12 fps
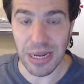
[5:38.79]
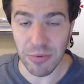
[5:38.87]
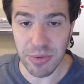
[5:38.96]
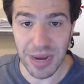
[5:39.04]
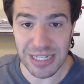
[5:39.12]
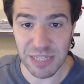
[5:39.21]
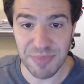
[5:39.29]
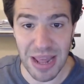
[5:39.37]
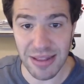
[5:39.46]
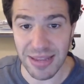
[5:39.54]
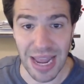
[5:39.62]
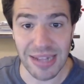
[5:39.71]
and we might
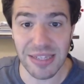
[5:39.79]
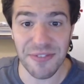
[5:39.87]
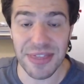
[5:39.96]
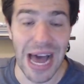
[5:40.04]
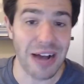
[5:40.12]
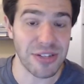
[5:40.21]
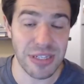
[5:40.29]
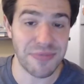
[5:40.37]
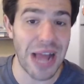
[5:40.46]
spend tens of thousands of